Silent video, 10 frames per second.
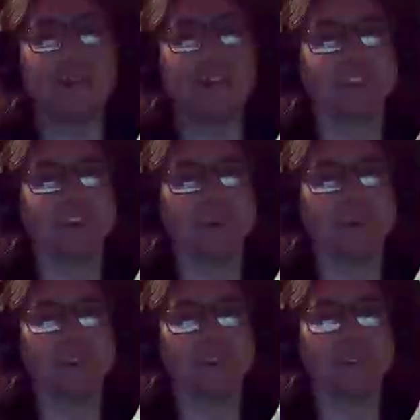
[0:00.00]
on top
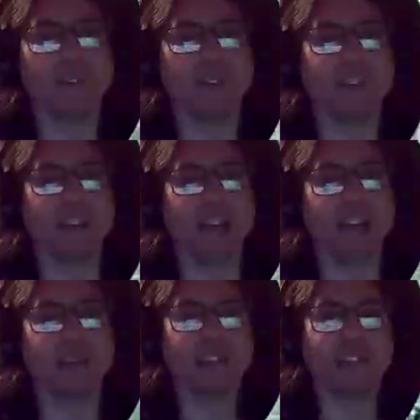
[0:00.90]
of everything
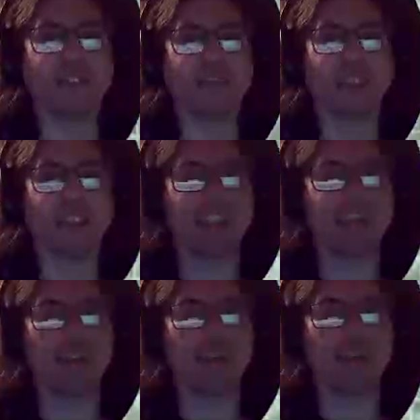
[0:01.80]
after
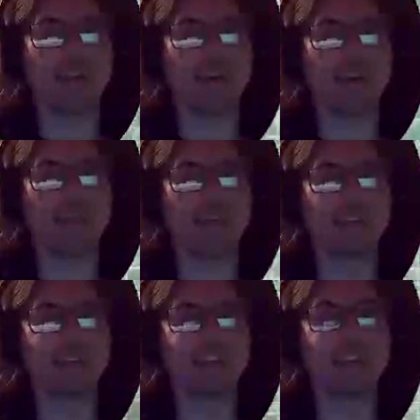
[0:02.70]
getting all of our
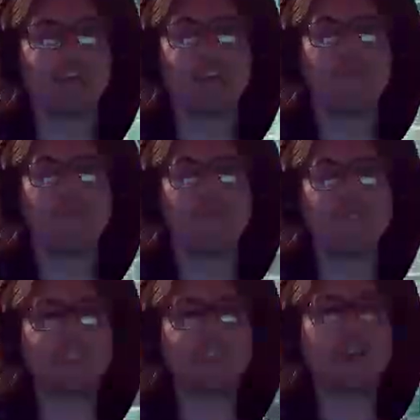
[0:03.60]
weapons. But
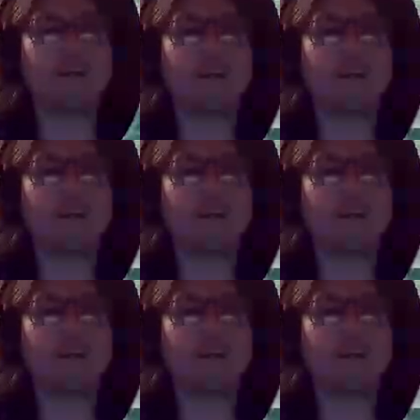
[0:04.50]
we didn't. Oh,